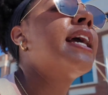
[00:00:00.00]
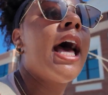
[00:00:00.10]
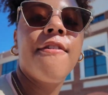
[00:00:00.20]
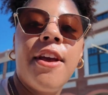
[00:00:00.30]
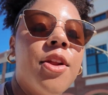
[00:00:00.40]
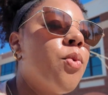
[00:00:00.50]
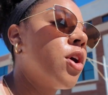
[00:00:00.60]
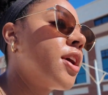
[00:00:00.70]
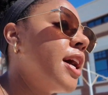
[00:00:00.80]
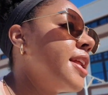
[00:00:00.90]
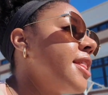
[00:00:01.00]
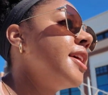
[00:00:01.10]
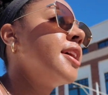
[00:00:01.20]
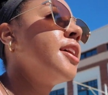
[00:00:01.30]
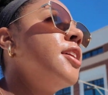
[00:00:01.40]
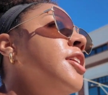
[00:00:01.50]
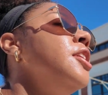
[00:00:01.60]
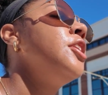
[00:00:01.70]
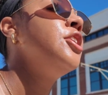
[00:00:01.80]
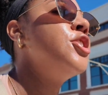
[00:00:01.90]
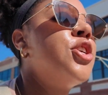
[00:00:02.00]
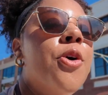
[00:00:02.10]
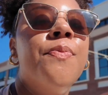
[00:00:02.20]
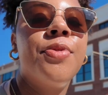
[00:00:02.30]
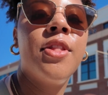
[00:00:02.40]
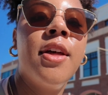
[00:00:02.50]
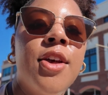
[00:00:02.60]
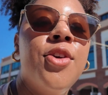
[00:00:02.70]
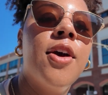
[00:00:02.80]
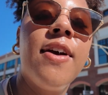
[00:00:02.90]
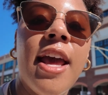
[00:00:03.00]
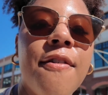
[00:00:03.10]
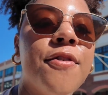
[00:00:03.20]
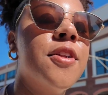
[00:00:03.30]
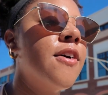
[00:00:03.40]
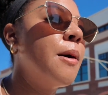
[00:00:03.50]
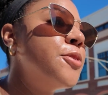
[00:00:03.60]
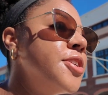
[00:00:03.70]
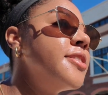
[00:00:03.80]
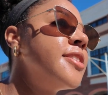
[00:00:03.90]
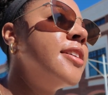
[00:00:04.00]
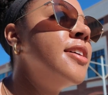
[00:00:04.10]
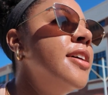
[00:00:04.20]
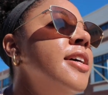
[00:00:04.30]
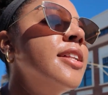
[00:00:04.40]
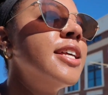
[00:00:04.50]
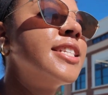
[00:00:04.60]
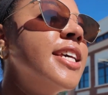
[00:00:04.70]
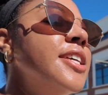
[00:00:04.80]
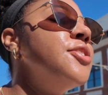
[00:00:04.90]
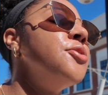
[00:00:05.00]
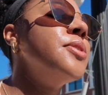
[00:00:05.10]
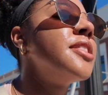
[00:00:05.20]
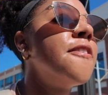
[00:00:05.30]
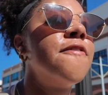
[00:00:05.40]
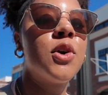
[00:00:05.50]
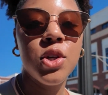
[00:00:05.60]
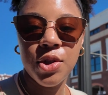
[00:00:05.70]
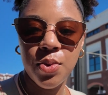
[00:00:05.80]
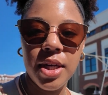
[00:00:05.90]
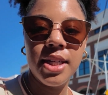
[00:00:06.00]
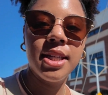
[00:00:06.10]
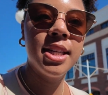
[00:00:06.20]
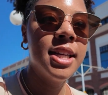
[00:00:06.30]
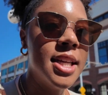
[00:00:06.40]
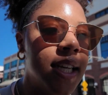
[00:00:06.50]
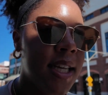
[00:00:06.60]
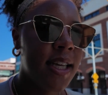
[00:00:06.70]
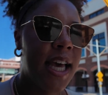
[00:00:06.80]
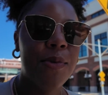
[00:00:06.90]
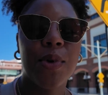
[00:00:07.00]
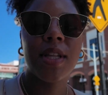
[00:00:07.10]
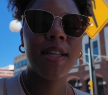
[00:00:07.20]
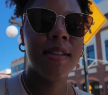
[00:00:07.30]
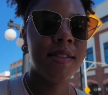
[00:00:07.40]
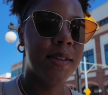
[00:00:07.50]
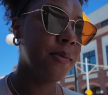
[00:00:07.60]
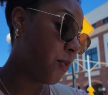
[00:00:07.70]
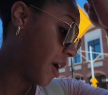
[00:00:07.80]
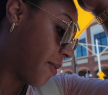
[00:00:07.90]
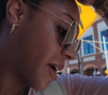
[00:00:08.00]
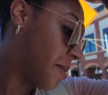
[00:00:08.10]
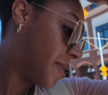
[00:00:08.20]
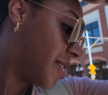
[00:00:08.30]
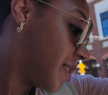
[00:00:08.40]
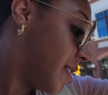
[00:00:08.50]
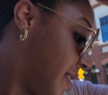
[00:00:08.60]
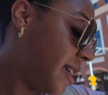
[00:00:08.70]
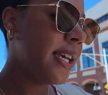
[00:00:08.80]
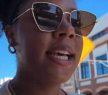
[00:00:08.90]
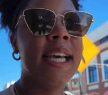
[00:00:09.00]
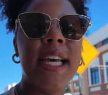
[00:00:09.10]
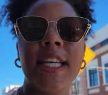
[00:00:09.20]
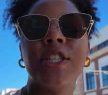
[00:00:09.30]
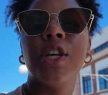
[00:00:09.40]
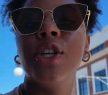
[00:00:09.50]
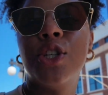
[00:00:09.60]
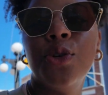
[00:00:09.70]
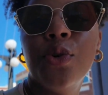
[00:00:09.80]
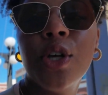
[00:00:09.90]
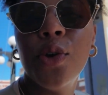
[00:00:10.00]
cafe and work kind of thing. So you have a handful of options. Let's get into it. The first one, and really the one I recommend, is to